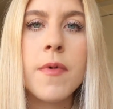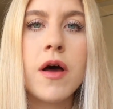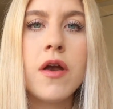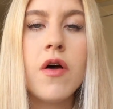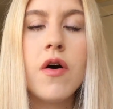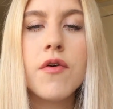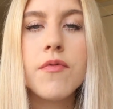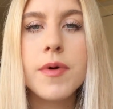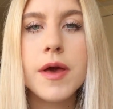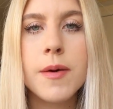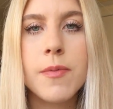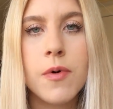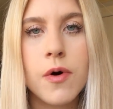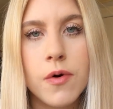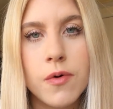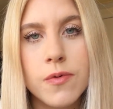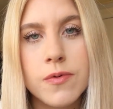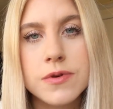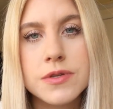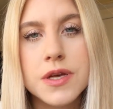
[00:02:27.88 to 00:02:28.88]
A lot of people
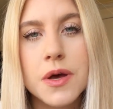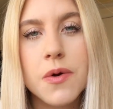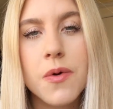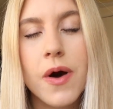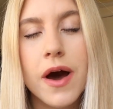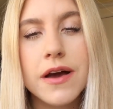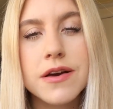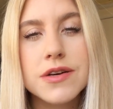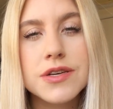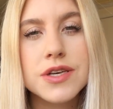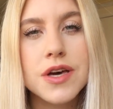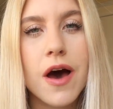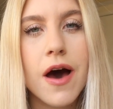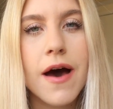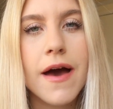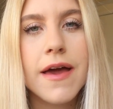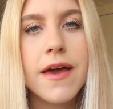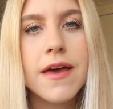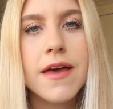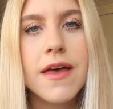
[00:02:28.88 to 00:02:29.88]
are also quite
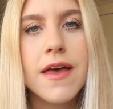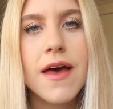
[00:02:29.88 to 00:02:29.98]
shy,